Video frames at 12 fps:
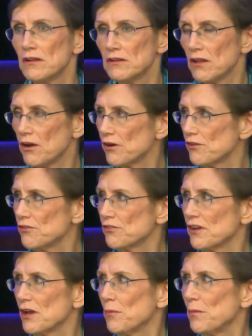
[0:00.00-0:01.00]

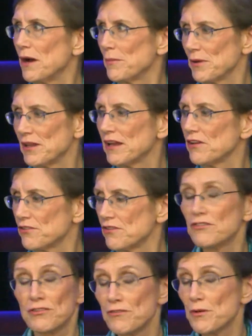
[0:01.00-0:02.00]
large-scale
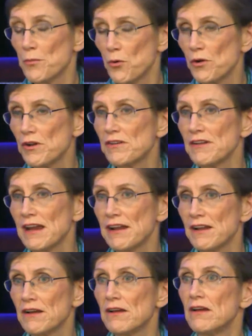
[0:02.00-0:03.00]
populations and reported
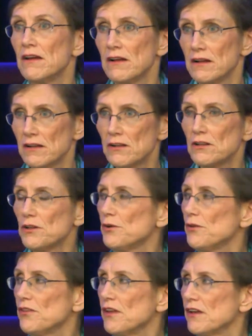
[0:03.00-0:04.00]
data
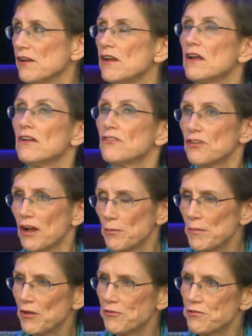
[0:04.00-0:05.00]
conclude that child
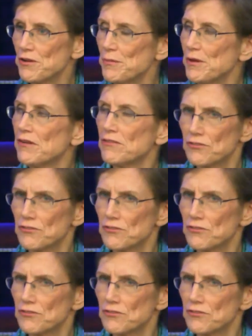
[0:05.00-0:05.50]
maltreatment,